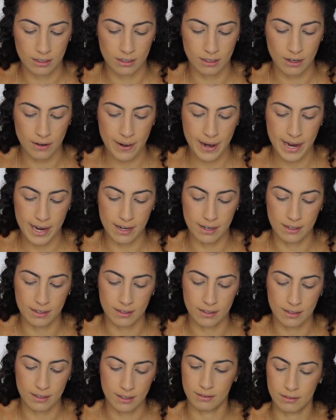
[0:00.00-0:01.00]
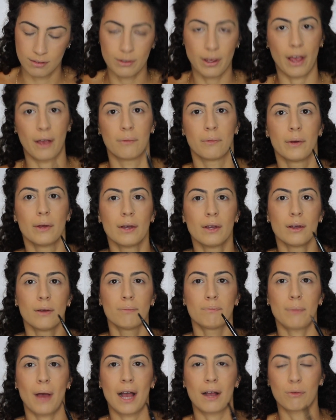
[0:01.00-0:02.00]
All right. Okay,
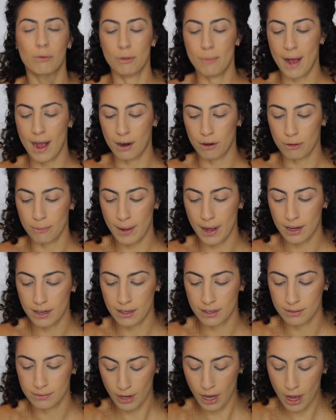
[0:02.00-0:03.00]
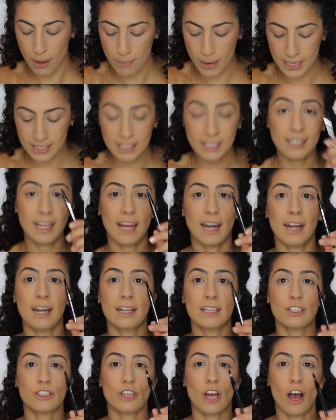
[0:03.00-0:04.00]
we're back. I did get it
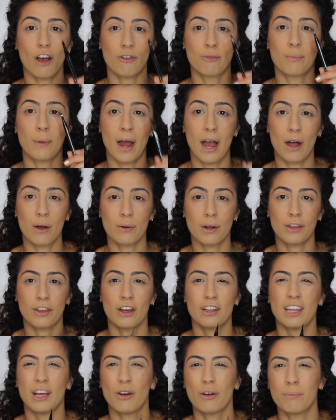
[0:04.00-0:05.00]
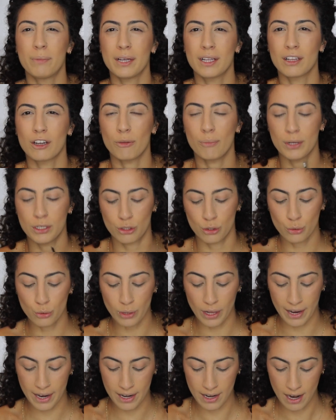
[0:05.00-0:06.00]
in soft brown. I thought that would be a little bit too
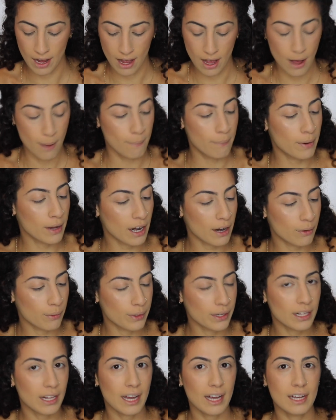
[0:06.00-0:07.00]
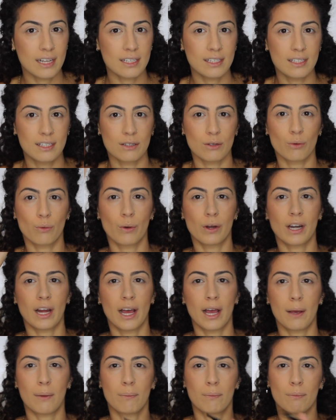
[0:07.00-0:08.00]
light, but I realized when
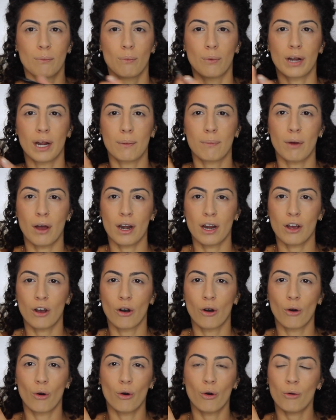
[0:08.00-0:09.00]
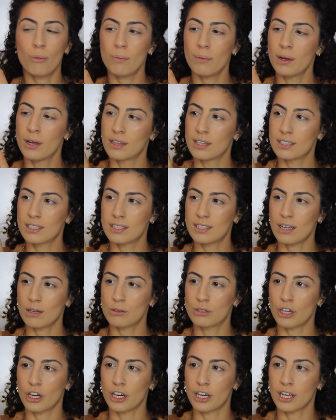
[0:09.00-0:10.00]
I brought it home, this is how
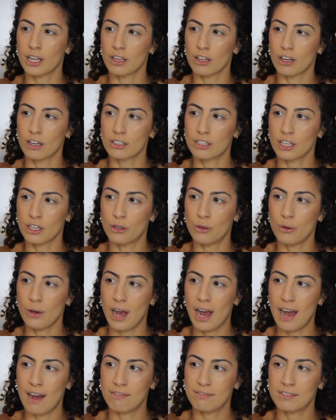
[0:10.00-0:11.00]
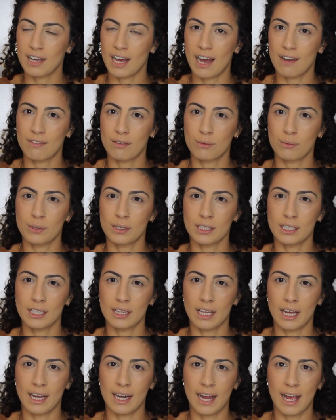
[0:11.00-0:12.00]
dark it looks. Like you have to have a really
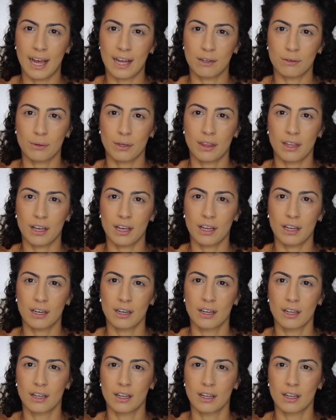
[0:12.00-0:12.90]
light hand with it.